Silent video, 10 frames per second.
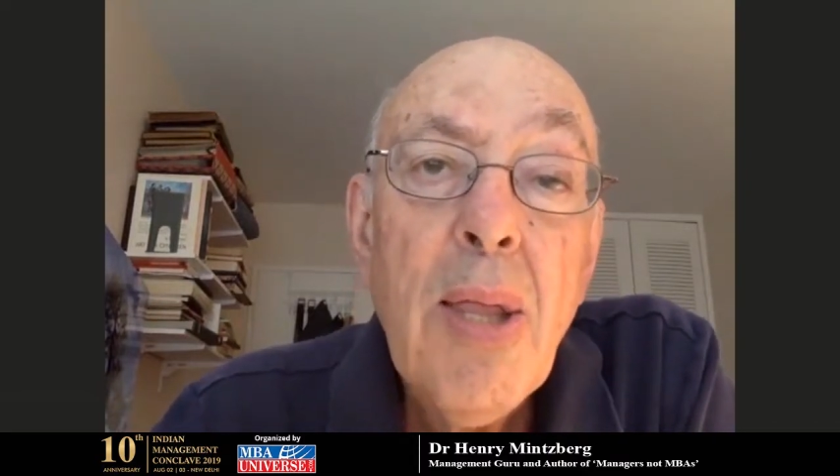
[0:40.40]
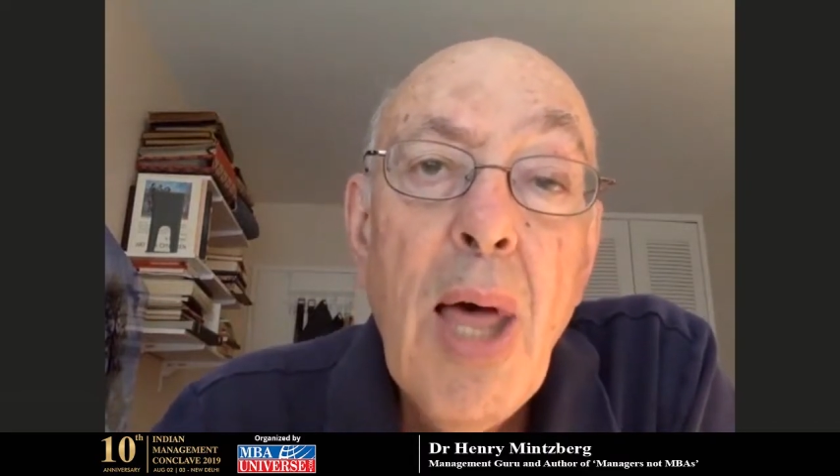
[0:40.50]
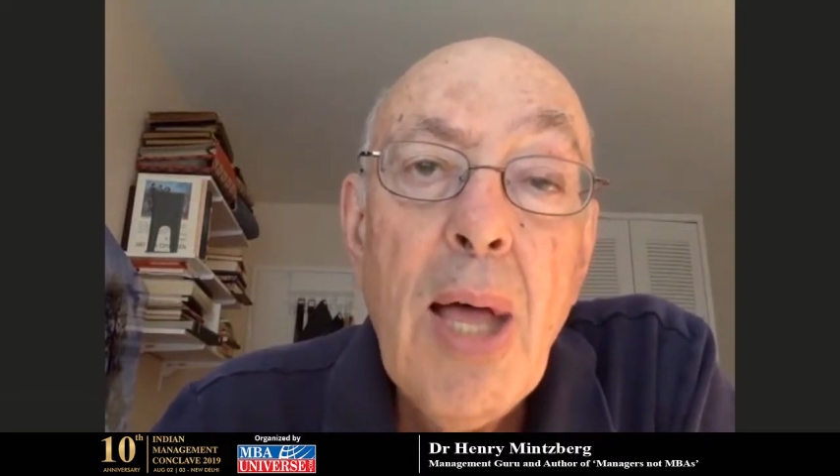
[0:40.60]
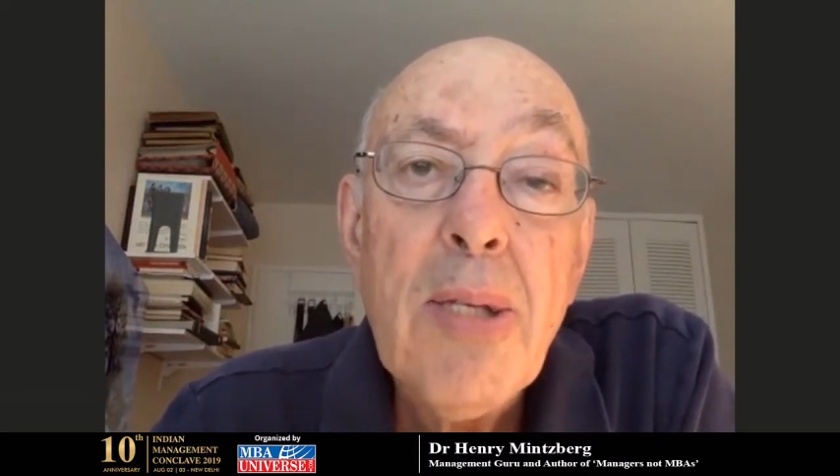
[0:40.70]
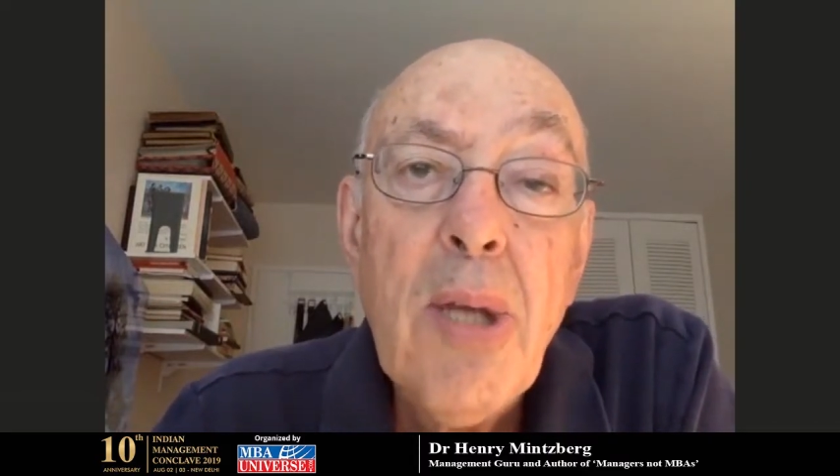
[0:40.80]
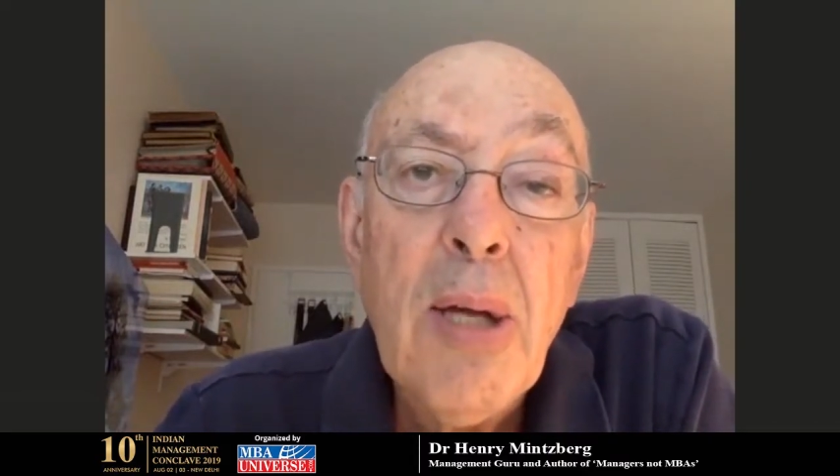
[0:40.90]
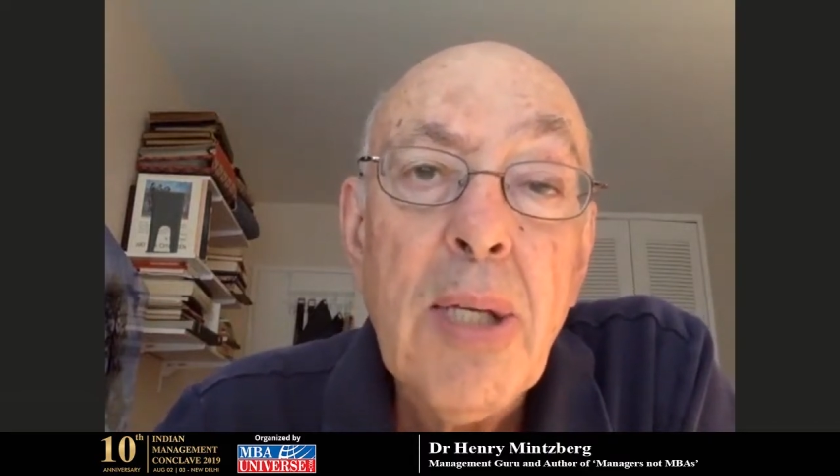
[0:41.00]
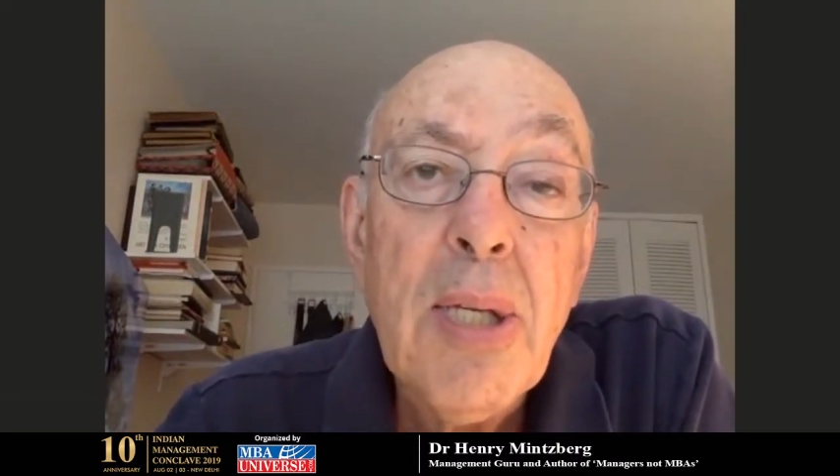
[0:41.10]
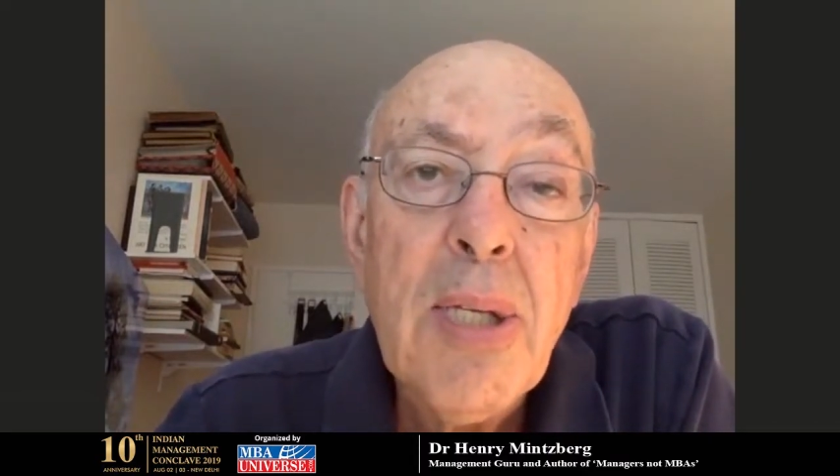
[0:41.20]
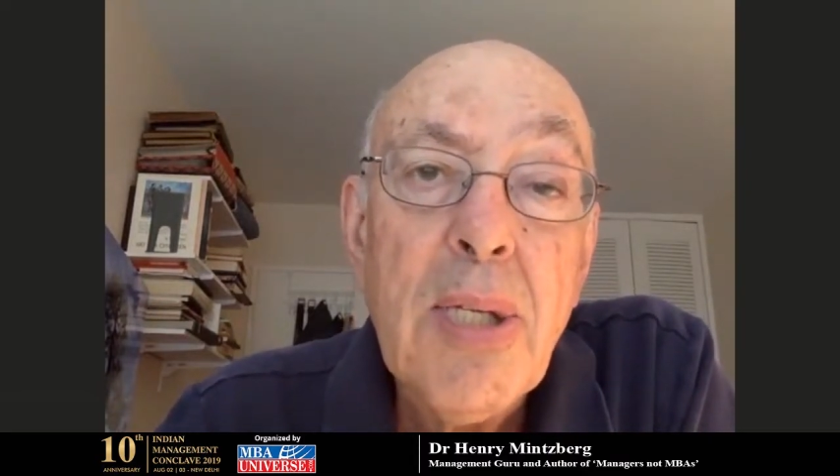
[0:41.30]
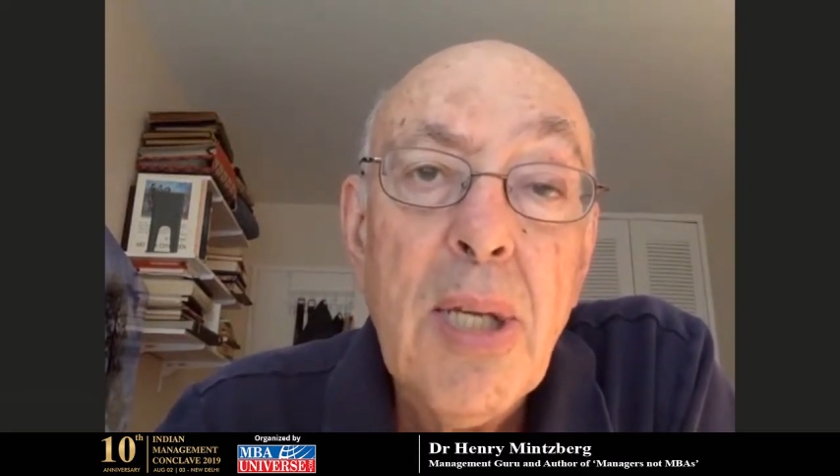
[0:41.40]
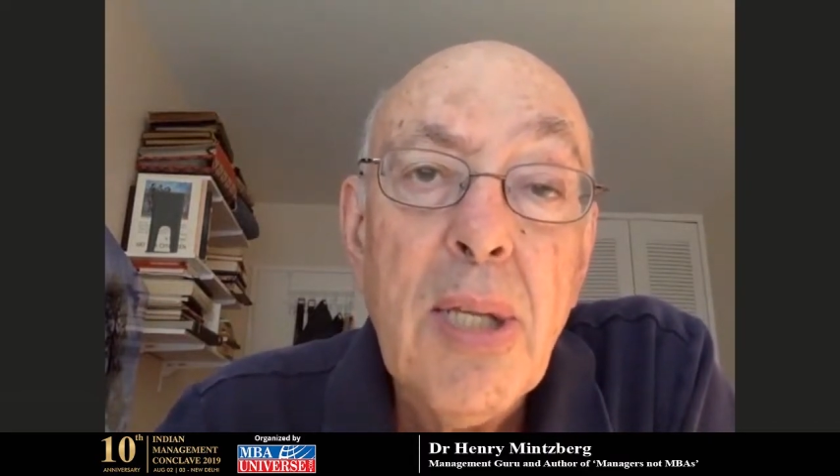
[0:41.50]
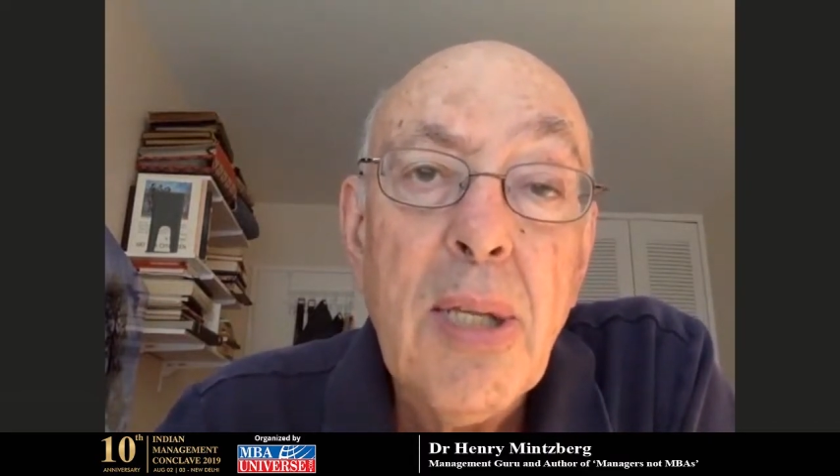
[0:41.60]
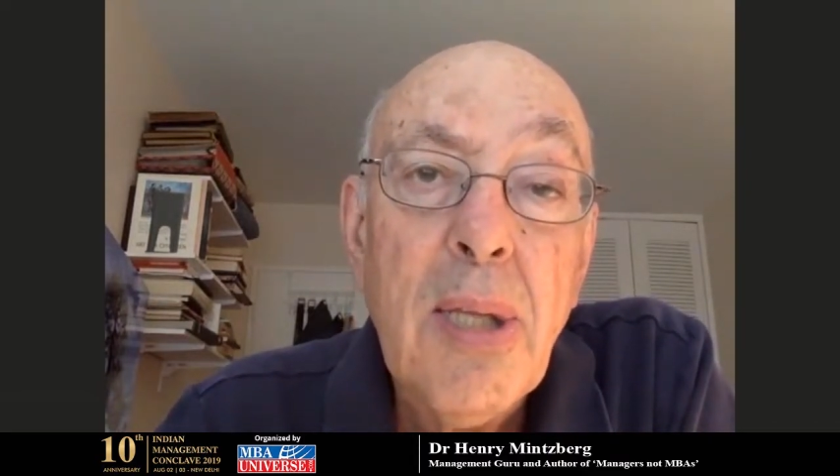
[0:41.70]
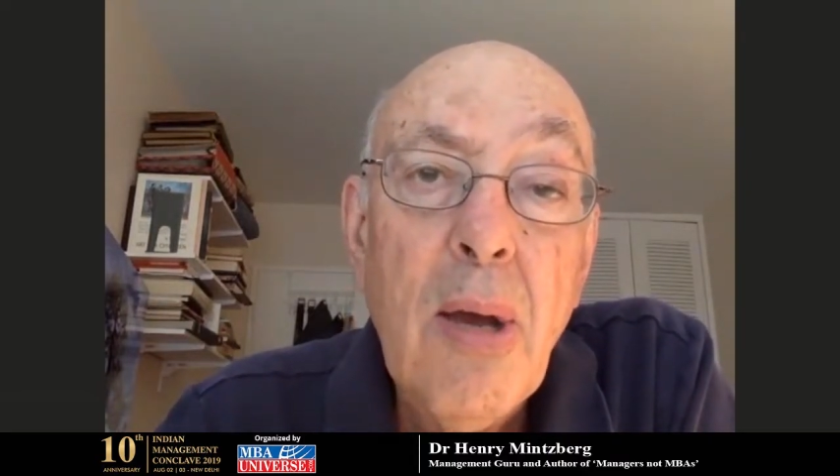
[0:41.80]
as I can see
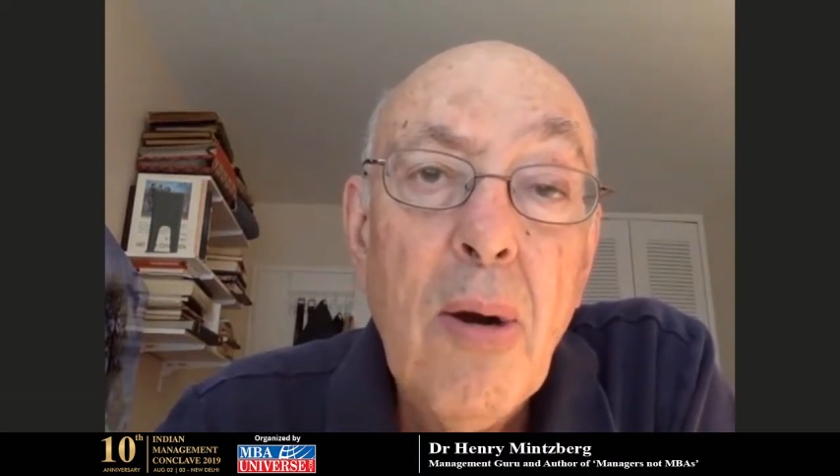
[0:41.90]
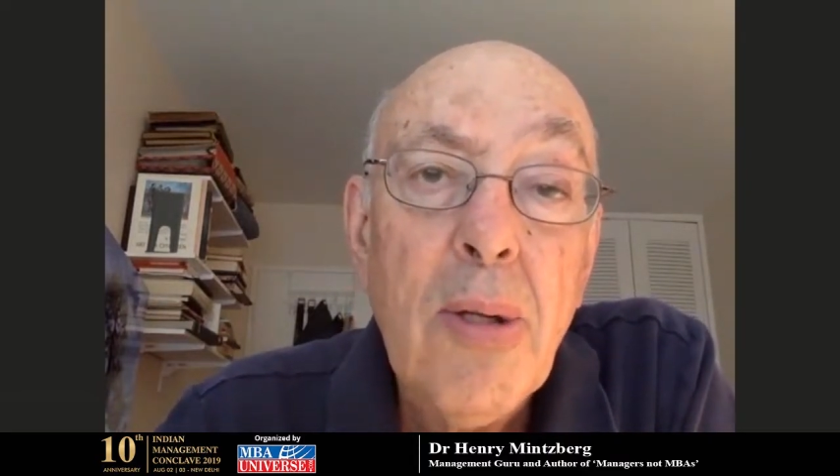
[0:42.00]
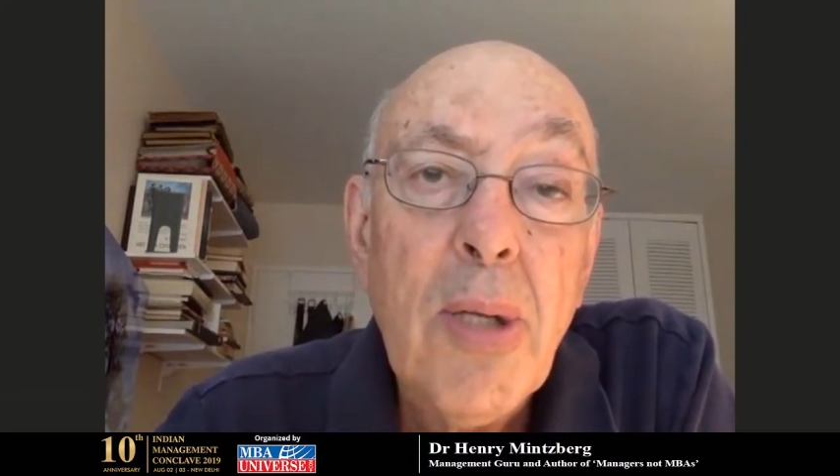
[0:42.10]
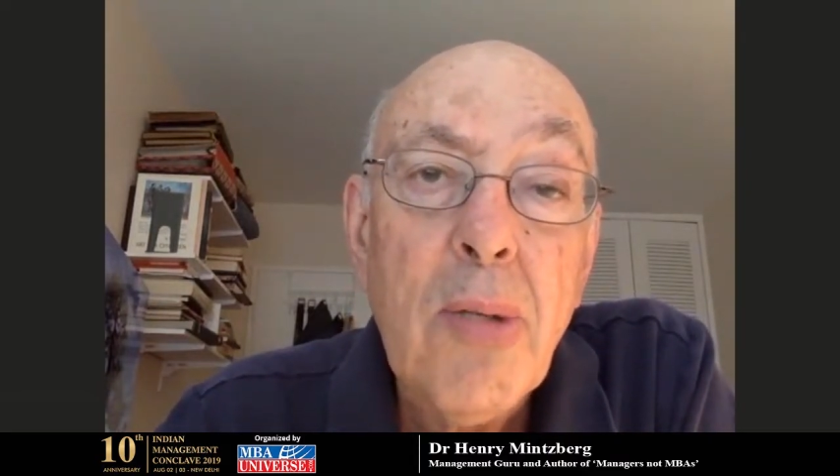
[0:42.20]
that they are in the